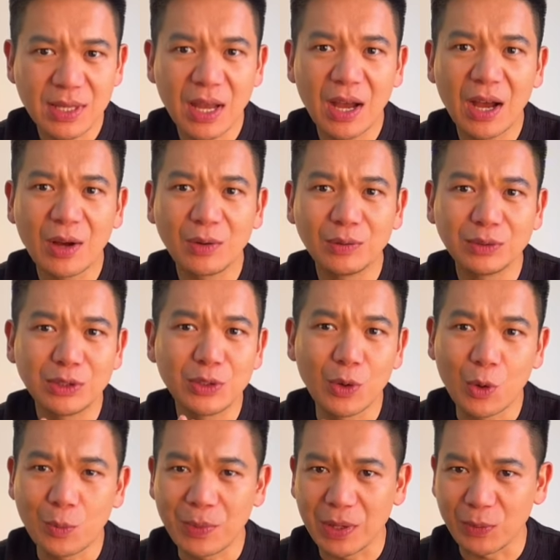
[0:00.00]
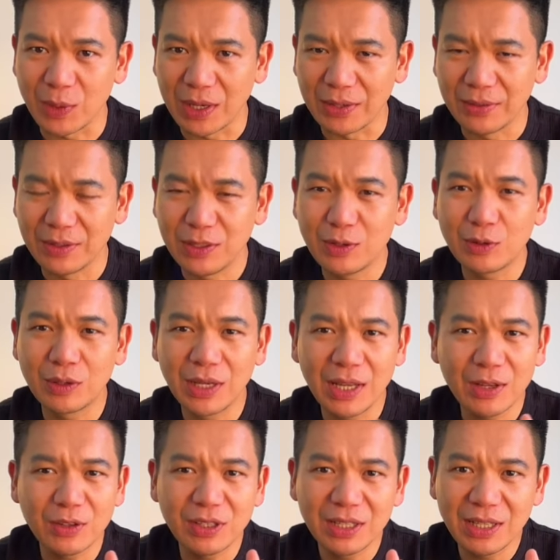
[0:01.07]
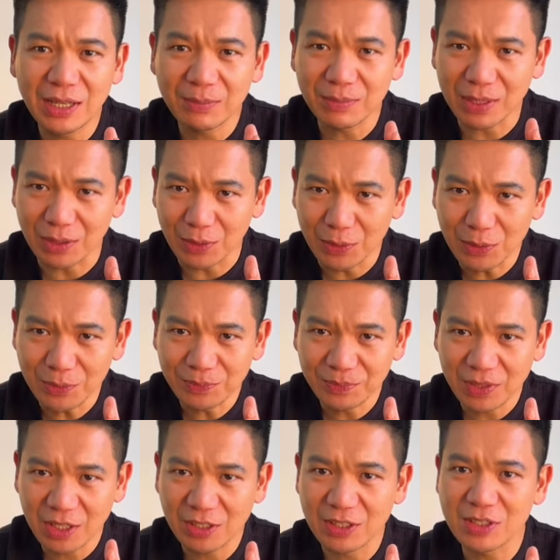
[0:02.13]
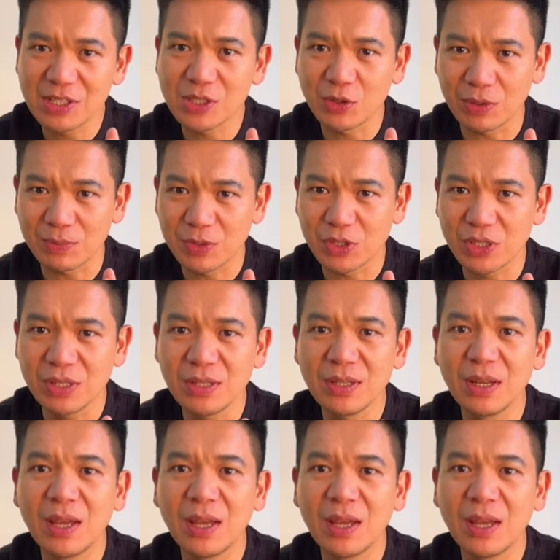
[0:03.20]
how to open one. You click on the link below in the description,